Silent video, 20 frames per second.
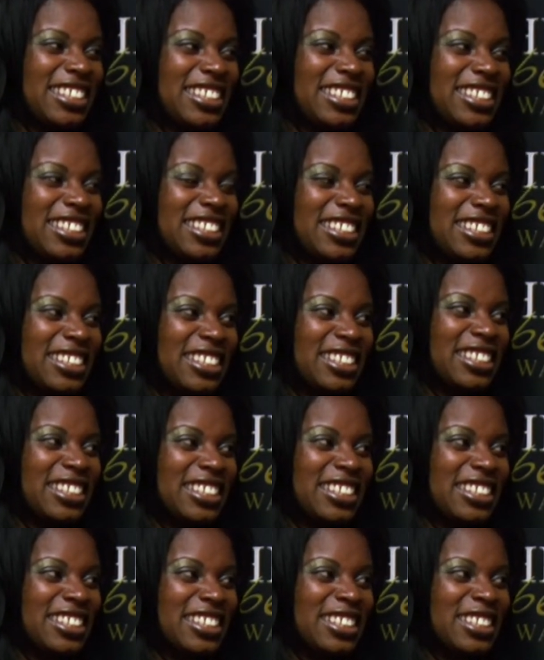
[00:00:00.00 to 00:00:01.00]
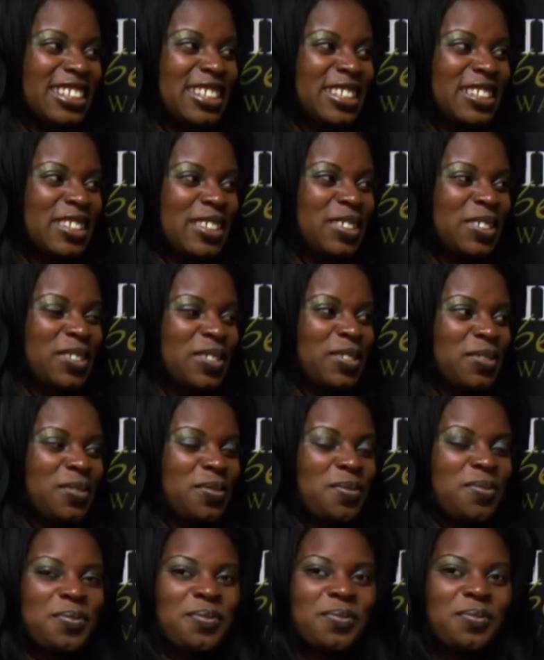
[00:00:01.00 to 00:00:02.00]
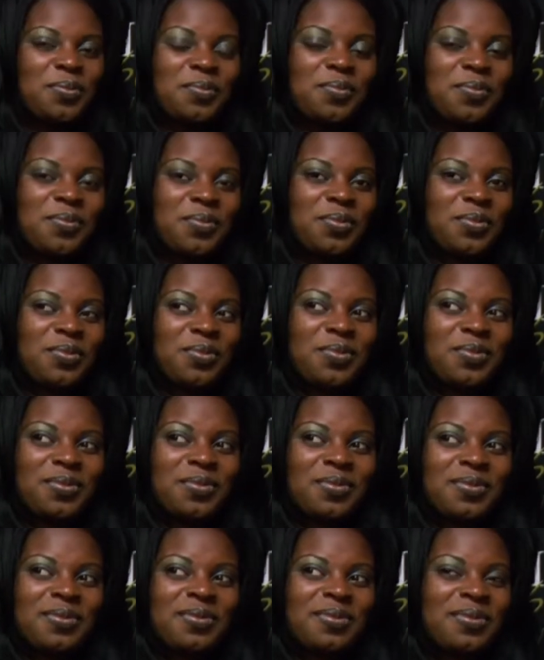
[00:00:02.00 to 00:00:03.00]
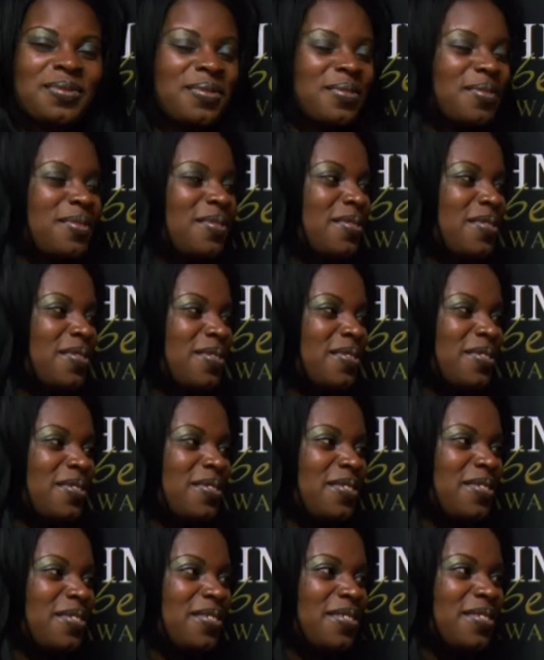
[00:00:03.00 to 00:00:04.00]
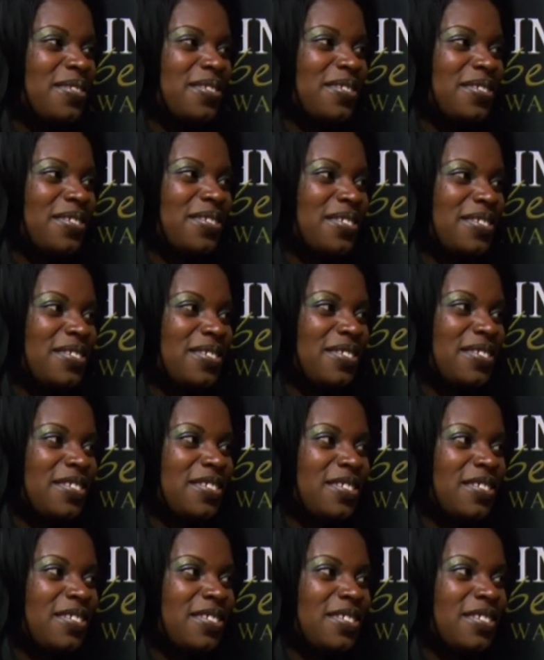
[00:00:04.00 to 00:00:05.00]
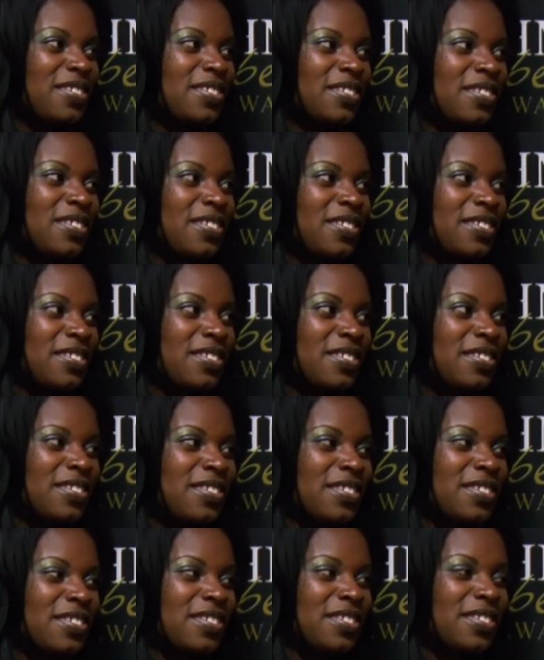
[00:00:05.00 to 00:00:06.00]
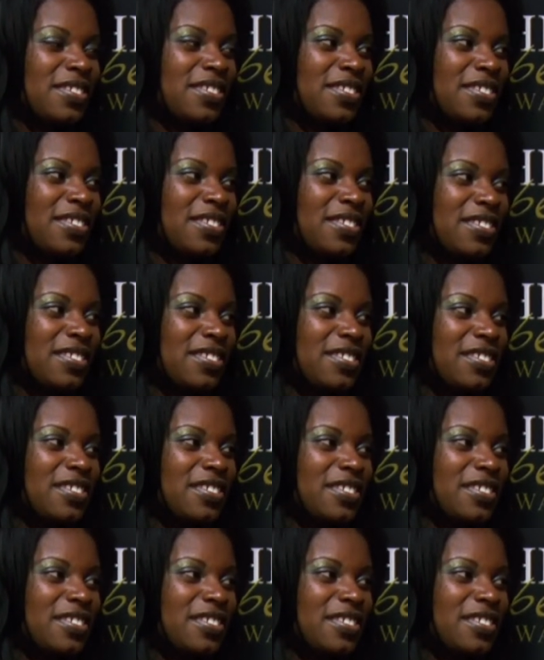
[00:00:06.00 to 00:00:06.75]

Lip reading: This person isn't speaking.